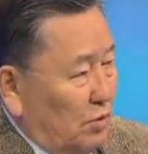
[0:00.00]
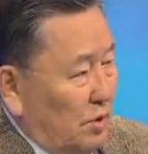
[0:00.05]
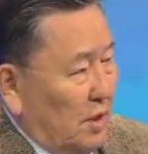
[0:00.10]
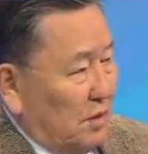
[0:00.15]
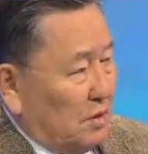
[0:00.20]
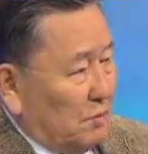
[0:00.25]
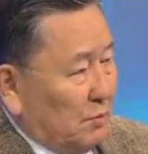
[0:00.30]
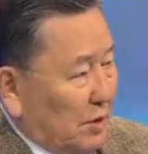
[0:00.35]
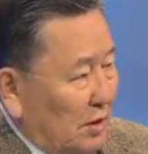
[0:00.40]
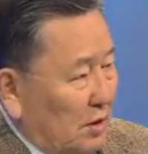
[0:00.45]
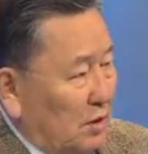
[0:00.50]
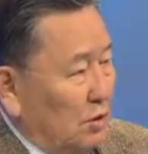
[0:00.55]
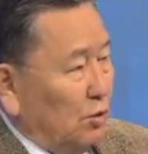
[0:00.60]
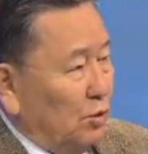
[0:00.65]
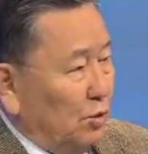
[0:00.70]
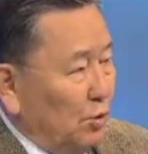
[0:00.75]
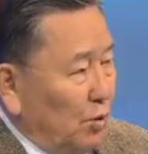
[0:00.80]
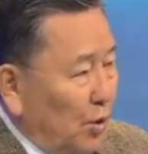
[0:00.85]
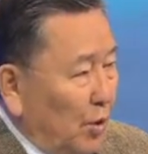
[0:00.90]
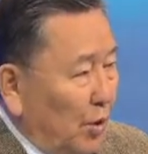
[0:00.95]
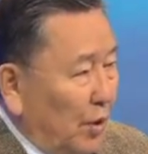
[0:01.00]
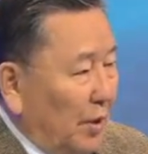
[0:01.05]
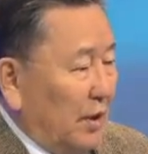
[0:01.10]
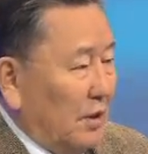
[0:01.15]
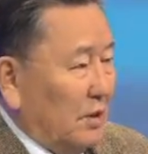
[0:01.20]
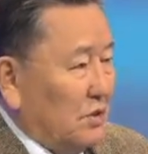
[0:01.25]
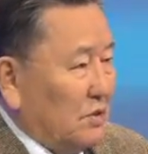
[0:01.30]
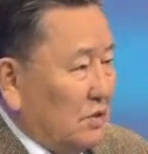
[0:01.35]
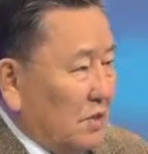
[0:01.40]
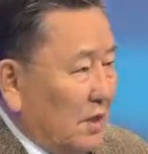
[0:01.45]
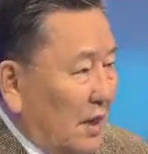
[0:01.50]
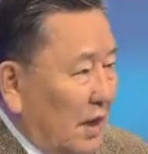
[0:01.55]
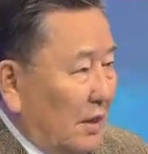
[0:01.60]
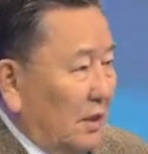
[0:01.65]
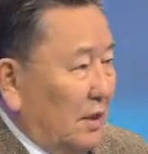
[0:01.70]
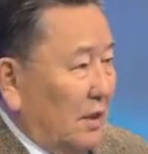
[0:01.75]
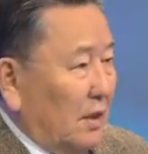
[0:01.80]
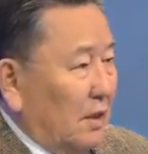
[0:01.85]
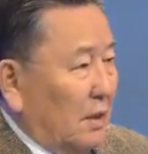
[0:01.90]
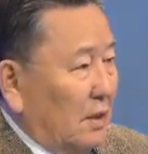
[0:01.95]
has been learning,
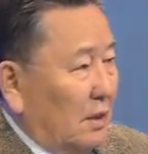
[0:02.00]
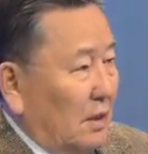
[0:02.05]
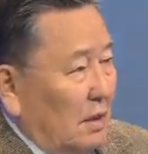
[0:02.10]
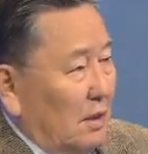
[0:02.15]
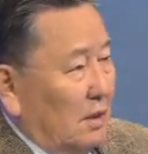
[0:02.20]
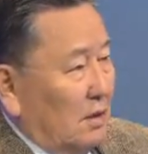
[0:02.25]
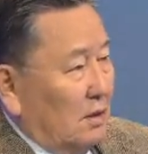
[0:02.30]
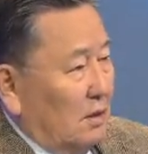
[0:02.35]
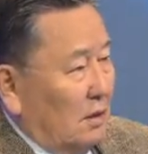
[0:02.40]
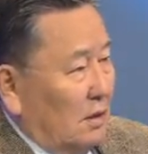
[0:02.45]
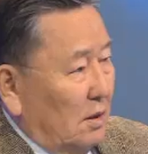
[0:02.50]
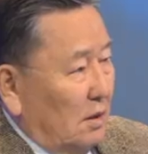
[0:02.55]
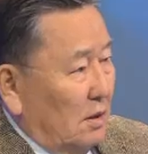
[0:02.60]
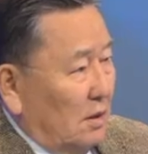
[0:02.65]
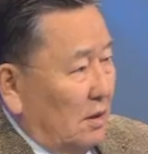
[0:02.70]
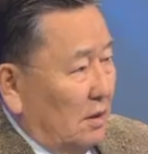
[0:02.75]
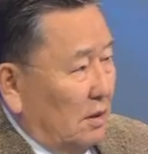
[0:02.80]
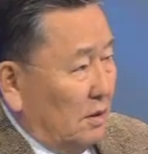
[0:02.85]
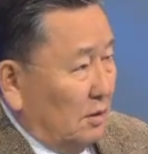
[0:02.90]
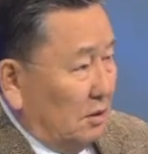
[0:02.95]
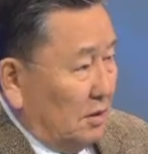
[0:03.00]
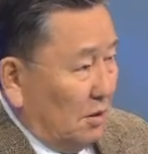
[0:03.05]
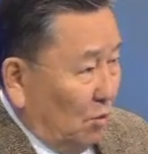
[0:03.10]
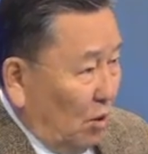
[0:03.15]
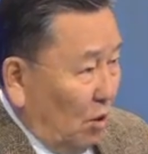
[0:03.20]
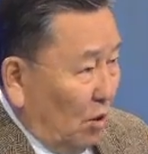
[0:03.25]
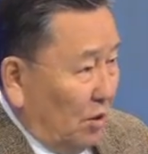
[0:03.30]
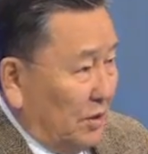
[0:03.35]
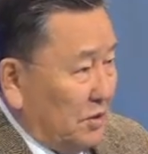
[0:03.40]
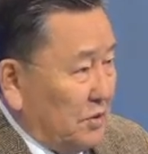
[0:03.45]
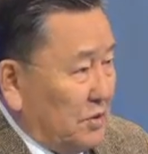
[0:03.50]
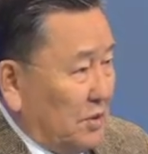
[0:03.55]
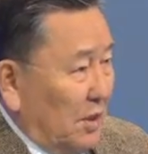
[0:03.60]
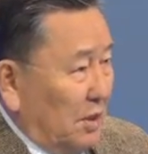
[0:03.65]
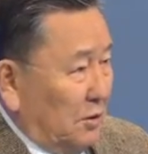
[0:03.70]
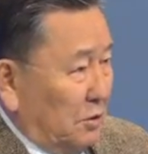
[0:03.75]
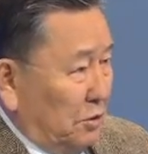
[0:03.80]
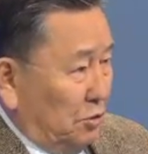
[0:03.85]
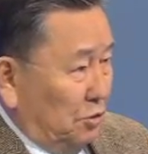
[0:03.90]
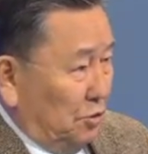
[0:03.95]
studying democracy
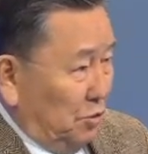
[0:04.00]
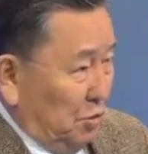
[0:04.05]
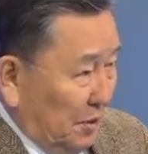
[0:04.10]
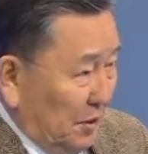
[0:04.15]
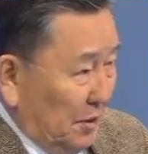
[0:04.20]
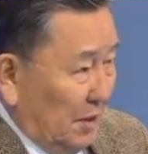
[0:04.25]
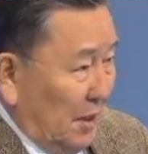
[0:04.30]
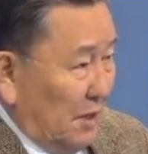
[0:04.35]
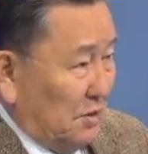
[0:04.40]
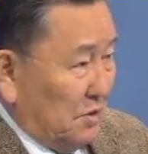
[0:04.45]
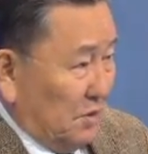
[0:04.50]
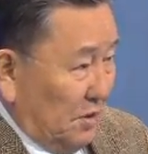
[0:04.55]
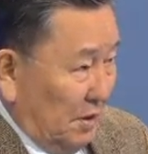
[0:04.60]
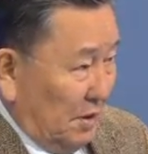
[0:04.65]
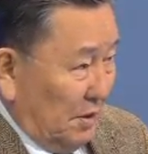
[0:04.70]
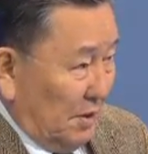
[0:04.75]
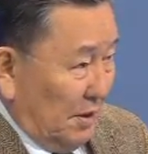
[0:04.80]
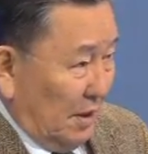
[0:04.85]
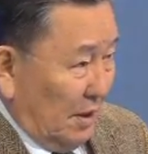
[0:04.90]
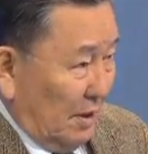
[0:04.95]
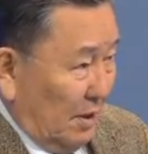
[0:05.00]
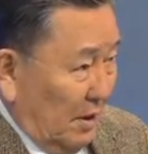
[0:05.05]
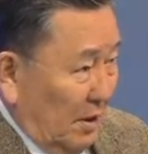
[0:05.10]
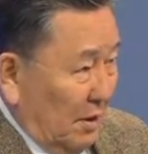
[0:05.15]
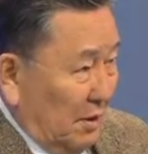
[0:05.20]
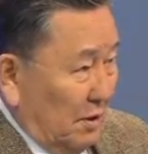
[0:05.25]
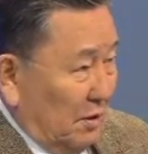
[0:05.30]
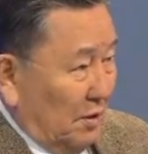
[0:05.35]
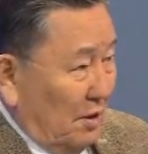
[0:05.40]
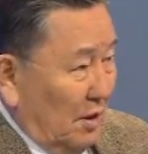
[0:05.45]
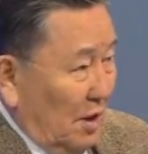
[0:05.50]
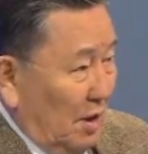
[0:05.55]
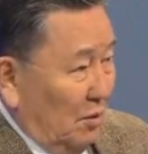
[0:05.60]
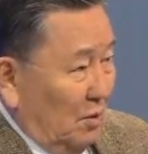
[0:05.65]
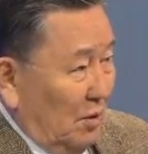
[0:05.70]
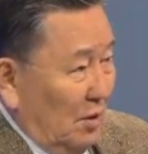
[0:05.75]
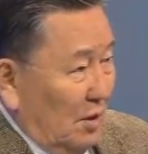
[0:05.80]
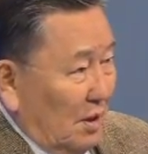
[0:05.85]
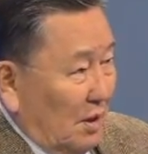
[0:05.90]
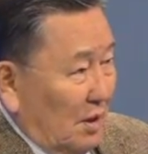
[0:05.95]
and the human rights area,
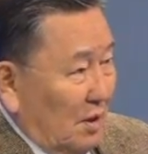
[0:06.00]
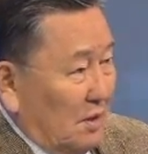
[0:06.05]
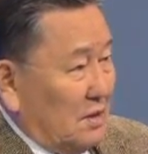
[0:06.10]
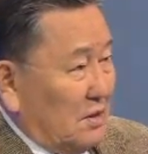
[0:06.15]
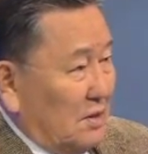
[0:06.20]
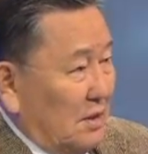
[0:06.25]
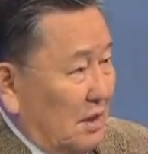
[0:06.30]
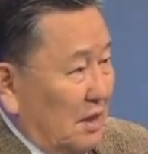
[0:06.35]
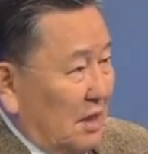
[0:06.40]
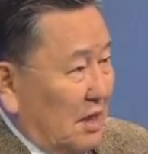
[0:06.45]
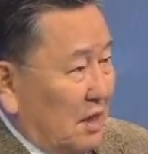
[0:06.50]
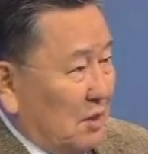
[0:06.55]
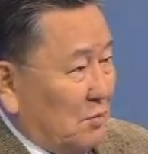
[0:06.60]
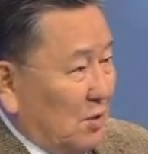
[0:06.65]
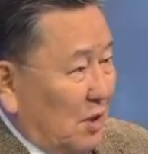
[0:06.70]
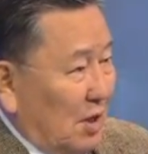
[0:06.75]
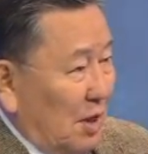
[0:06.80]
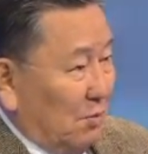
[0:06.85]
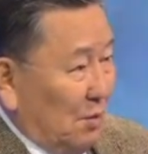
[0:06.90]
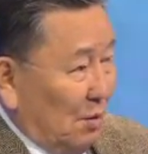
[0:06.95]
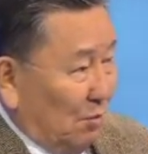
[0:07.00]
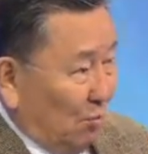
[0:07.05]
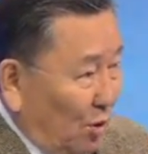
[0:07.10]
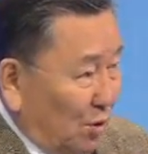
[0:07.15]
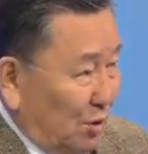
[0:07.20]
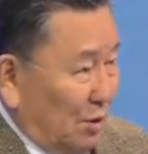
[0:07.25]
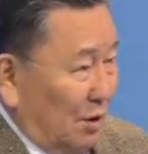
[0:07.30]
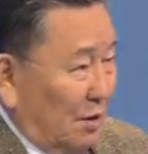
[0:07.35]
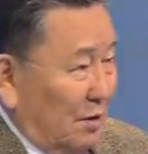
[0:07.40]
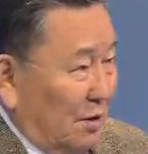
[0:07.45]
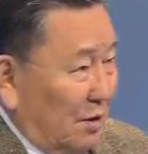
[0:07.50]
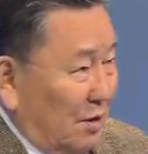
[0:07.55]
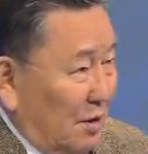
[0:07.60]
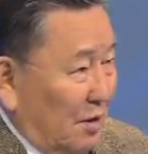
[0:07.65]
now Kazakhstan has become a model